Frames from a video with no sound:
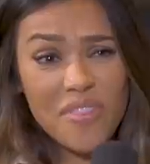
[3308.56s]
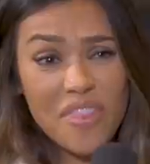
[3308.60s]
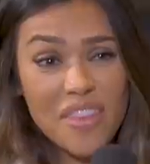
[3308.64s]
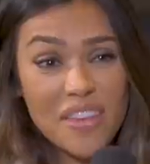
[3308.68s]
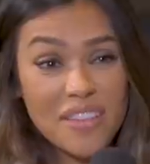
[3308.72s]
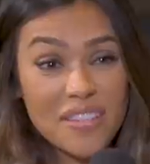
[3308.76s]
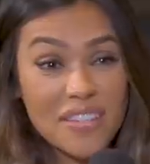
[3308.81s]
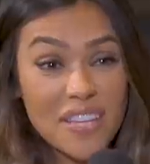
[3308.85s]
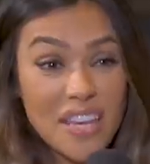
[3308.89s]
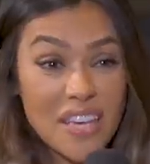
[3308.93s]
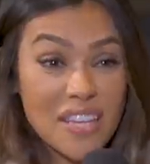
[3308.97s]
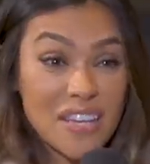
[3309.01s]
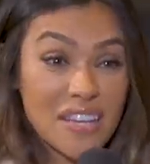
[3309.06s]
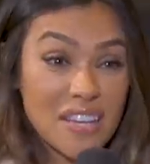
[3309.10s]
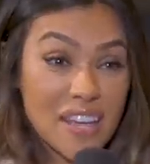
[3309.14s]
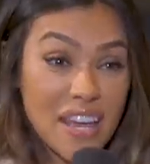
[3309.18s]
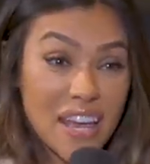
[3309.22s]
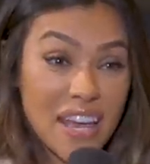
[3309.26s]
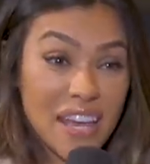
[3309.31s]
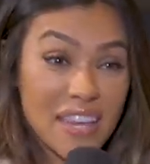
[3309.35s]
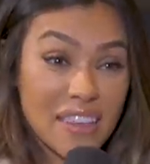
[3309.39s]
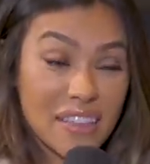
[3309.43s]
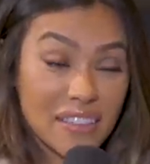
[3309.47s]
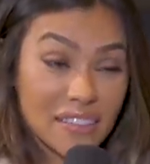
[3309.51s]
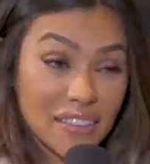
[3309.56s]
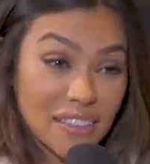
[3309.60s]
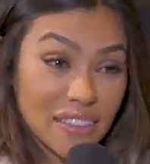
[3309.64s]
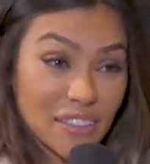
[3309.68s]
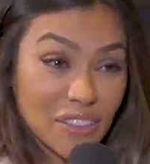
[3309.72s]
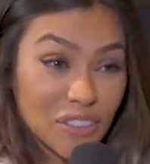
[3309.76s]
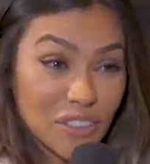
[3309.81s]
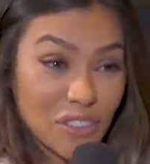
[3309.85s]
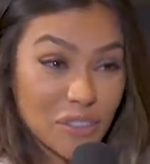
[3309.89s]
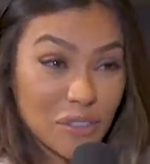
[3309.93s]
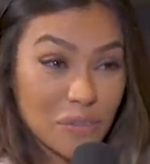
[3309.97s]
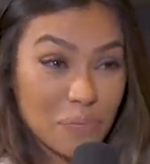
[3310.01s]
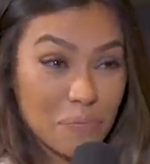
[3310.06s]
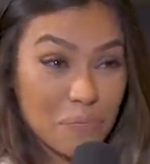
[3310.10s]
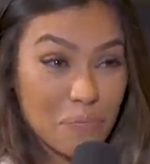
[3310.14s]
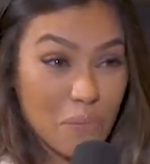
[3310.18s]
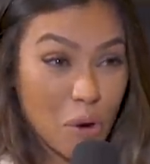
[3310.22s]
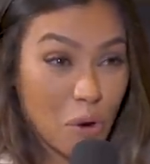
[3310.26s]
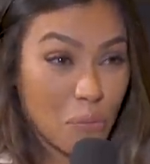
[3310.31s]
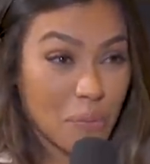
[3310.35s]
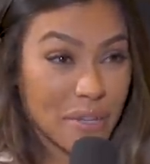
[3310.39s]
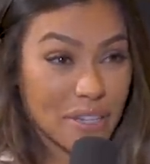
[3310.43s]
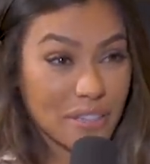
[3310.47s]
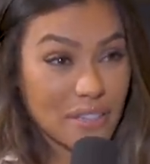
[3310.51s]
the day-to-day, the little
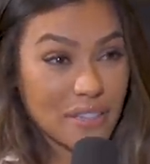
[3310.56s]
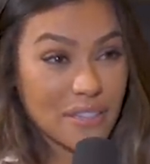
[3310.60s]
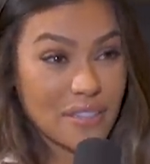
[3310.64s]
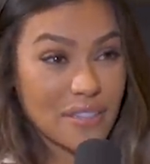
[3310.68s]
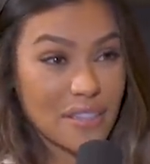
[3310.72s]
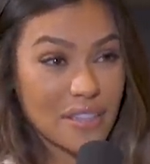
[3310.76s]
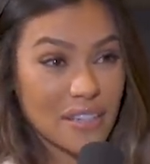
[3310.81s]
moments.